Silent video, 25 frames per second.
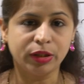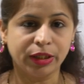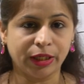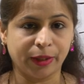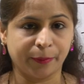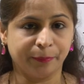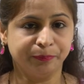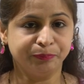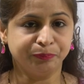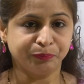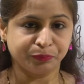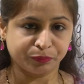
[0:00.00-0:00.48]

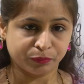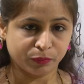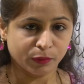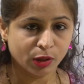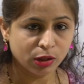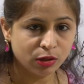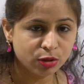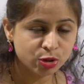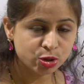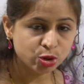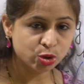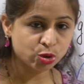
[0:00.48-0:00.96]
Okay,
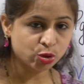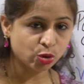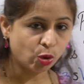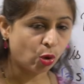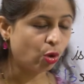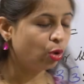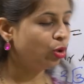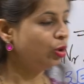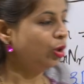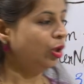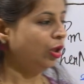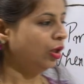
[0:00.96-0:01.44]

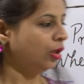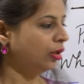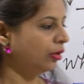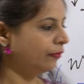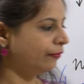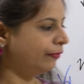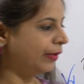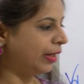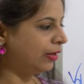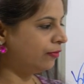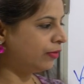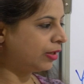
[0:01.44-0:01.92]
so
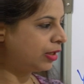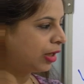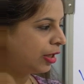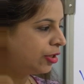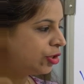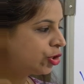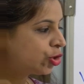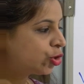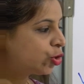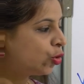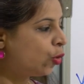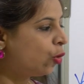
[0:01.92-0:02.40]
when we
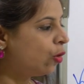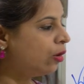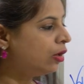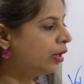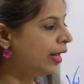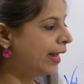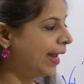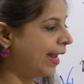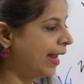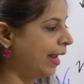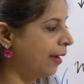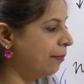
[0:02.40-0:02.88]
control
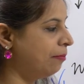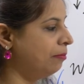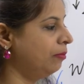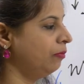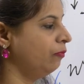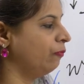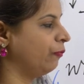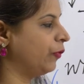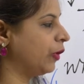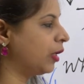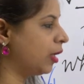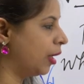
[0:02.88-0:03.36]

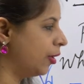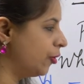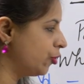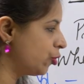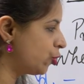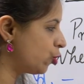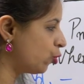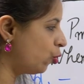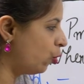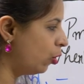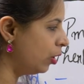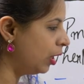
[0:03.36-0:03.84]
m, we
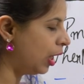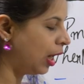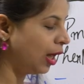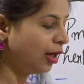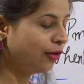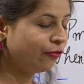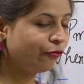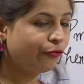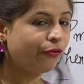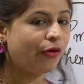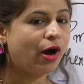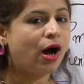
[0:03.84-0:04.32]
control
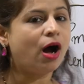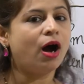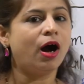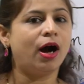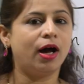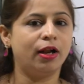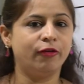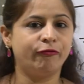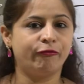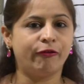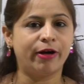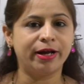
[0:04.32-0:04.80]
alpha.
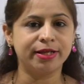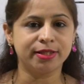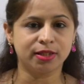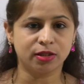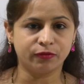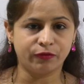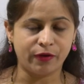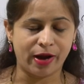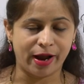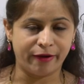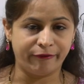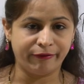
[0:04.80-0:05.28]
Alpha is
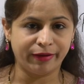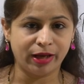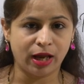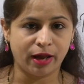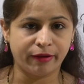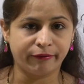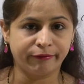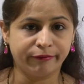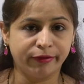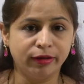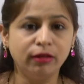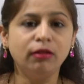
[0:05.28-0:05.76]
the firing
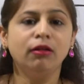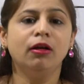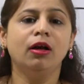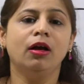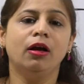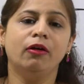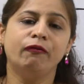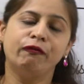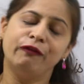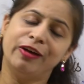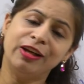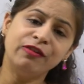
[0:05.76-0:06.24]
angle.
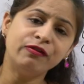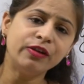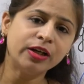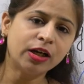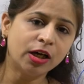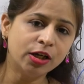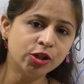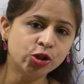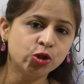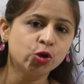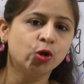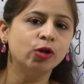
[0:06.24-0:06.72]
When we
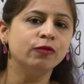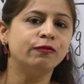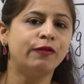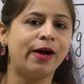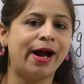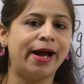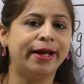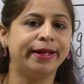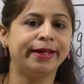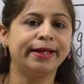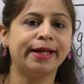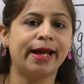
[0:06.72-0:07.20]
control
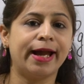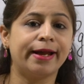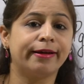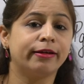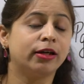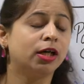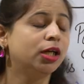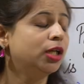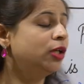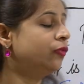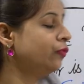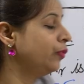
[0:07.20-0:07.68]
firing
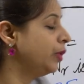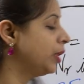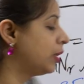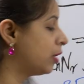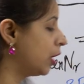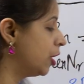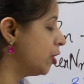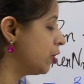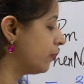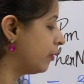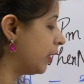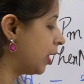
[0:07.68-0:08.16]
angle, we
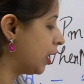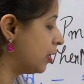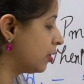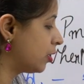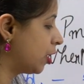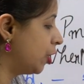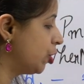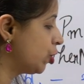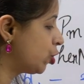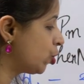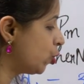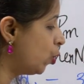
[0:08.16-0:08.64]
can we
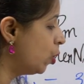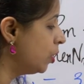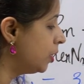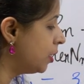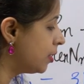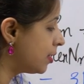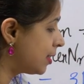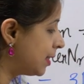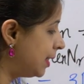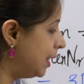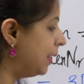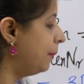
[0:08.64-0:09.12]
can
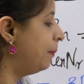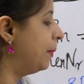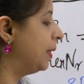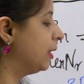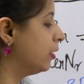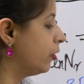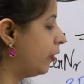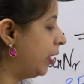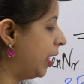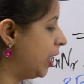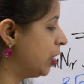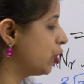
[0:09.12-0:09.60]
control the slip
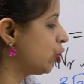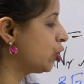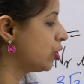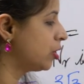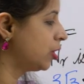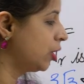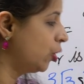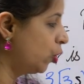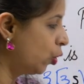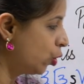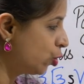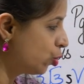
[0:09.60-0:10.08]
in the range
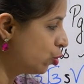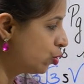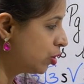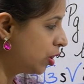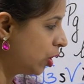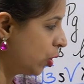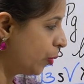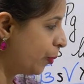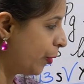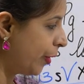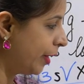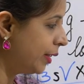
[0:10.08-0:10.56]
zero to
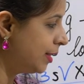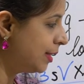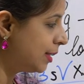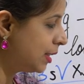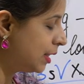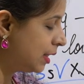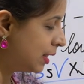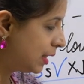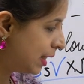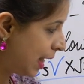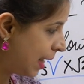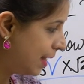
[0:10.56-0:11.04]
zero
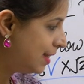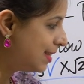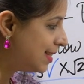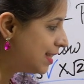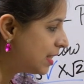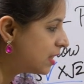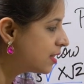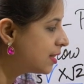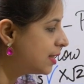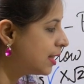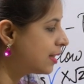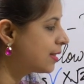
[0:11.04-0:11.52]
point nine
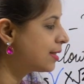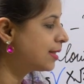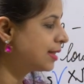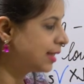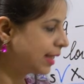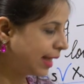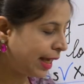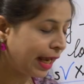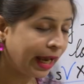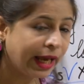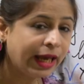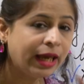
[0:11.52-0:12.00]
six
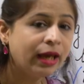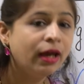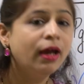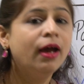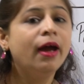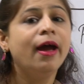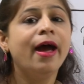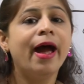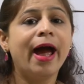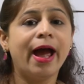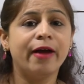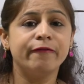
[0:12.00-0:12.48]
six K.
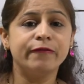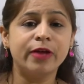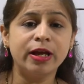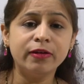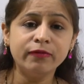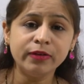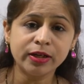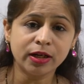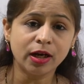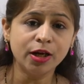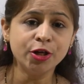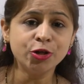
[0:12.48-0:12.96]

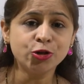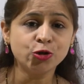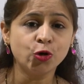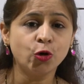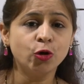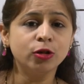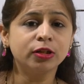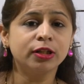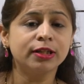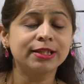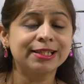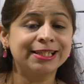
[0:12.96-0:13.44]
When we
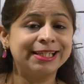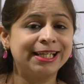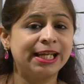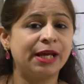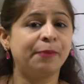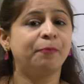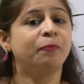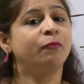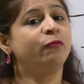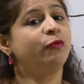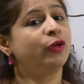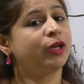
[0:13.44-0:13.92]
control the
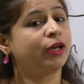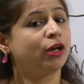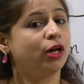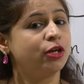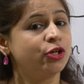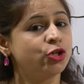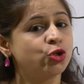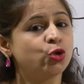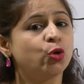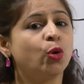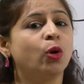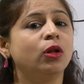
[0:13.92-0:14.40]
slip, we
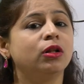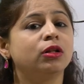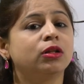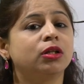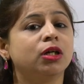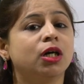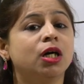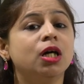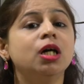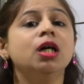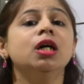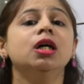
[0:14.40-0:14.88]
control
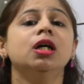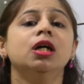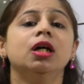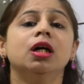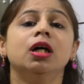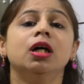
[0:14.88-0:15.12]
the